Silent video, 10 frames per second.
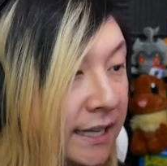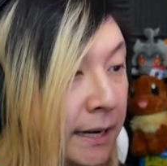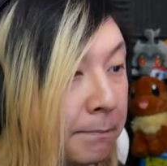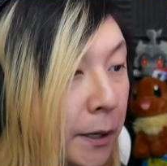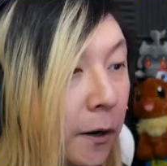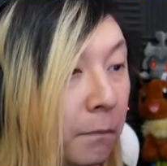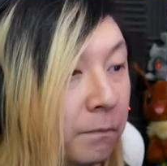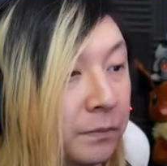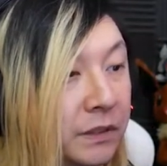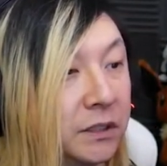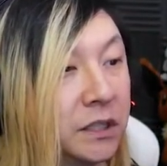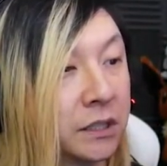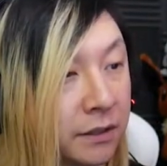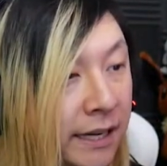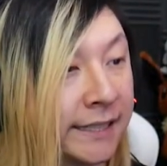and then boom,
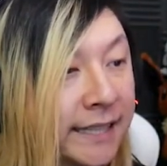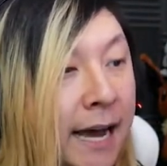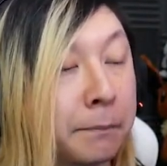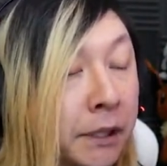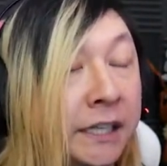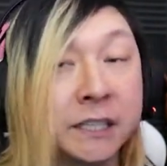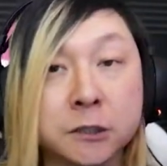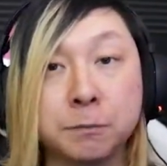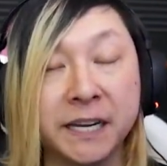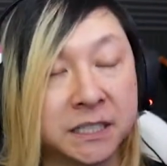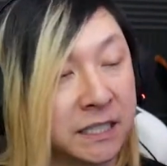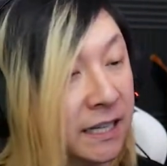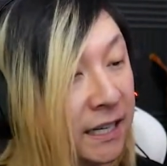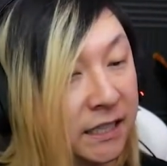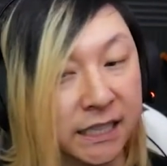just like that. Plenty of space
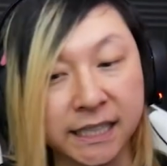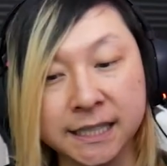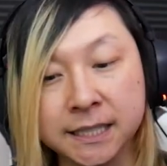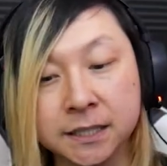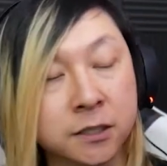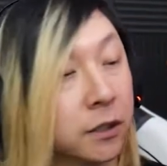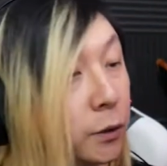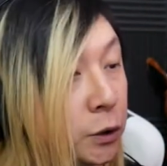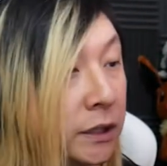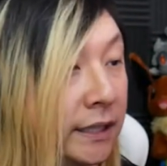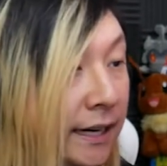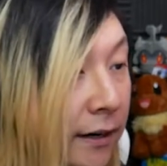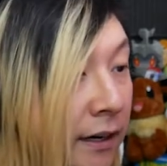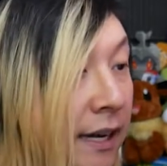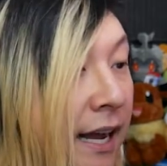to get to the solution there.